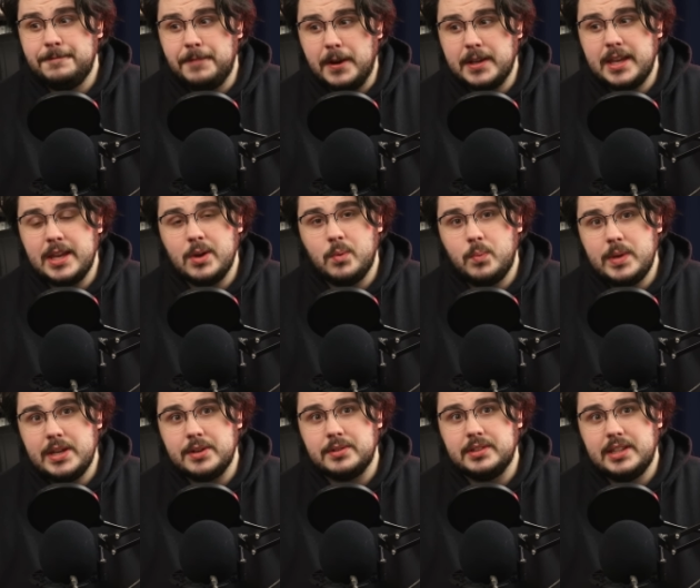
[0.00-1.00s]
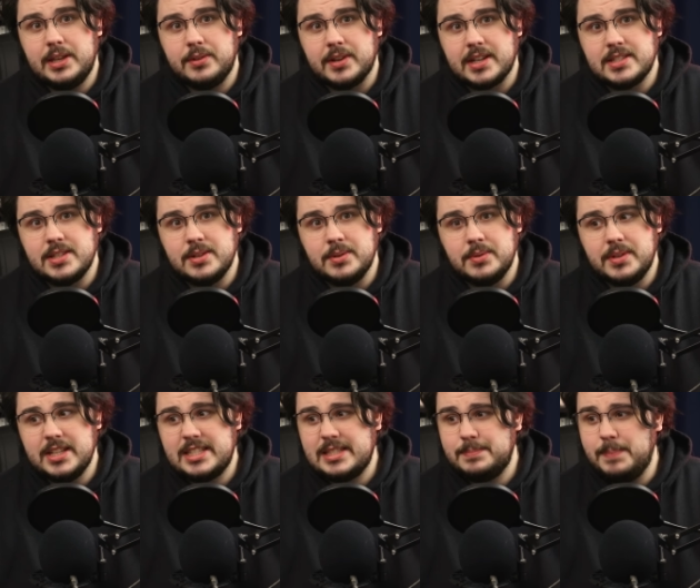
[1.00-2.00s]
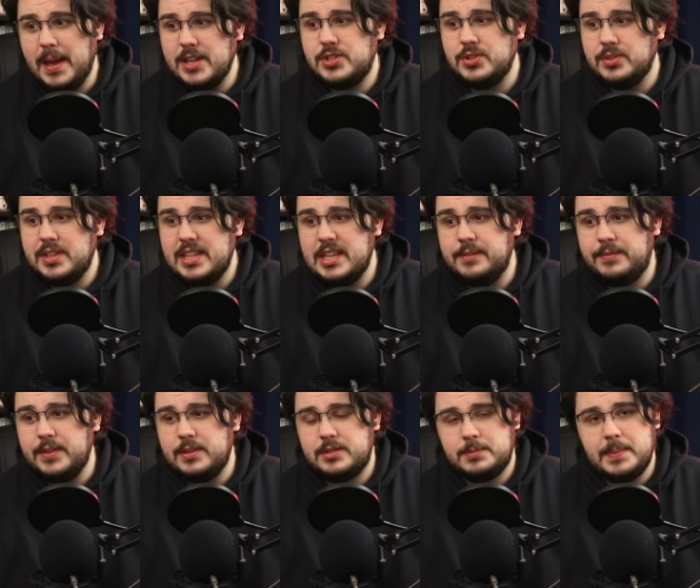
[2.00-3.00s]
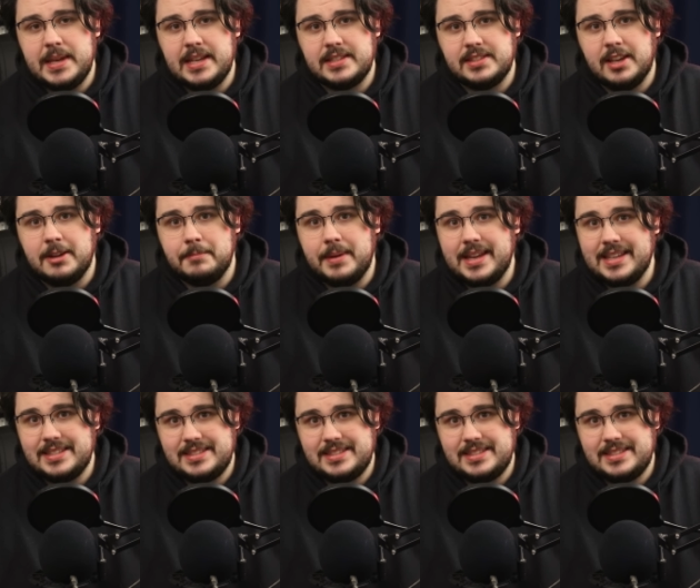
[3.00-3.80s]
fucking weird lyric, dude, especially if it's being sung by a